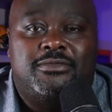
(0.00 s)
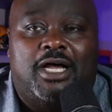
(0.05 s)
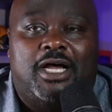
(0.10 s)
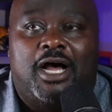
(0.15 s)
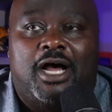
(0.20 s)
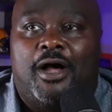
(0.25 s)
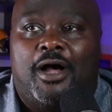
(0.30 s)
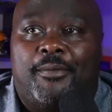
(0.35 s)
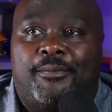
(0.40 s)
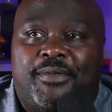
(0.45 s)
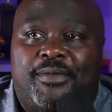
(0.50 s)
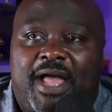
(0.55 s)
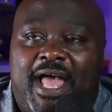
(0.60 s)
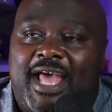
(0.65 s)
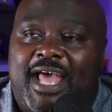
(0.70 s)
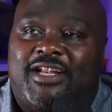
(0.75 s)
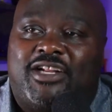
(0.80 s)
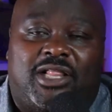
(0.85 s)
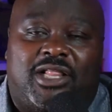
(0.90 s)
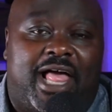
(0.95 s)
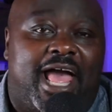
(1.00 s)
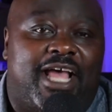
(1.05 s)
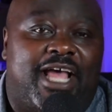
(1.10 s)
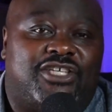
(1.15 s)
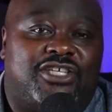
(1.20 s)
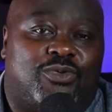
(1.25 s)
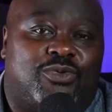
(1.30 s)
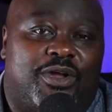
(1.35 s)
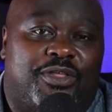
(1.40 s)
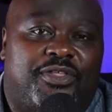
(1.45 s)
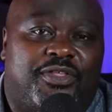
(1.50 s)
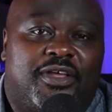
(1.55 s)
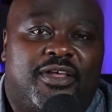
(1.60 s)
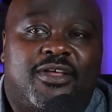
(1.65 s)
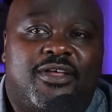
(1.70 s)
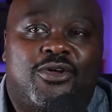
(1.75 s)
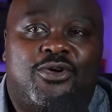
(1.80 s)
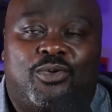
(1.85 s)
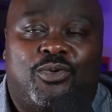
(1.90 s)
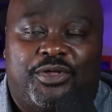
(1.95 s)
Had clashed
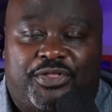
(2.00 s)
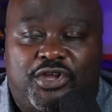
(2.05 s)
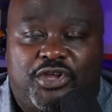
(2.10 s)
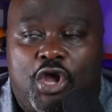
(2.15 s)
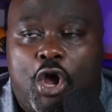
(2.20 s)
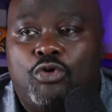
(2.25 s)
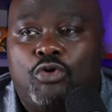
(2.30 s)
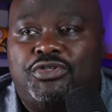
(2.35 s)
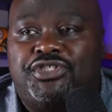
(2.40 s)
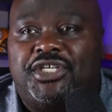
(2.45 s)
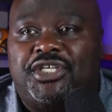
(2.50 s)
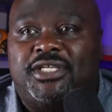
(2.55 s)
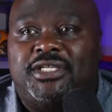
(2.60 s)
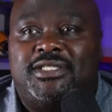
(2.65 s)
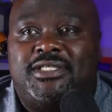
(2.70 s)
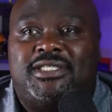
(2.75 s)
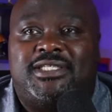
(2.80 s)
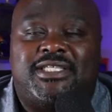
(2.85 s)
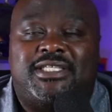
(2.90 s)
with coaches,